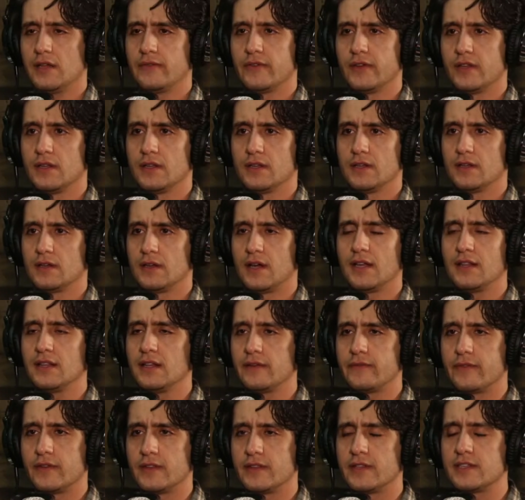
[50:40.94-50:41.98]
I love it. I
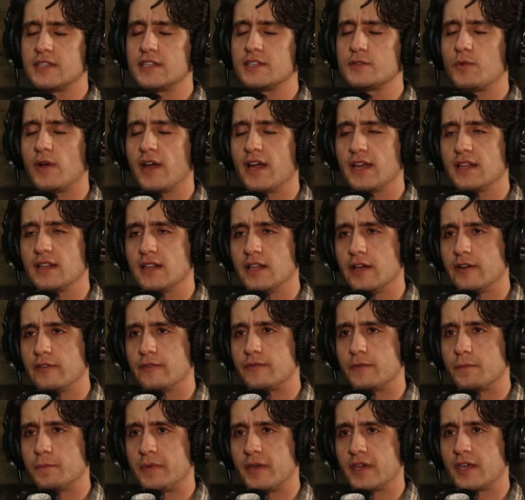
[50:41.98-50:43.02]
love it. This is why I
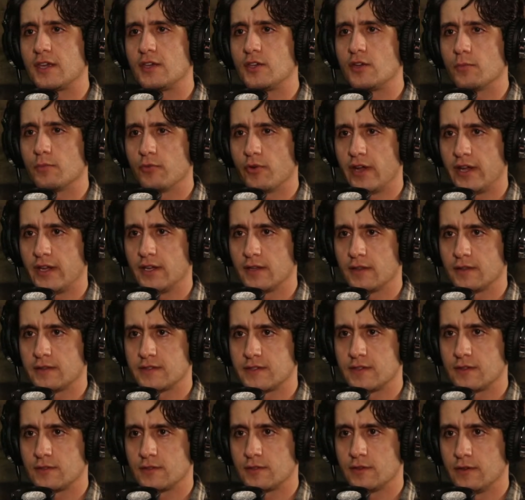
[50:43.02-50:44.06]
love picking your brain on
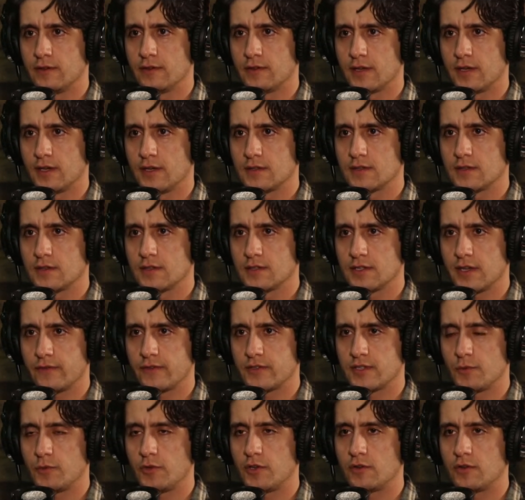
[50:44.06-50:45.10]
certain things, because
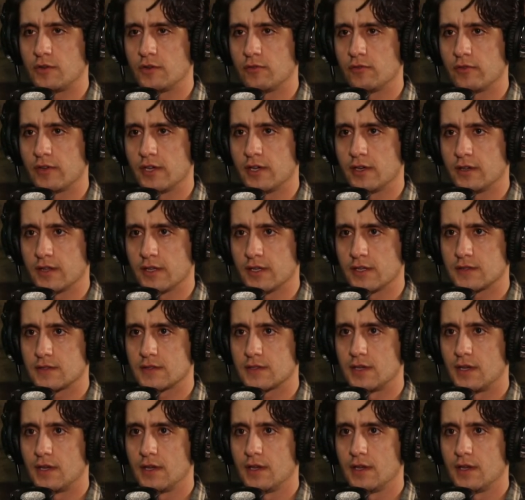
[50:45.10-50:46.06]
obviously we don't agree on this.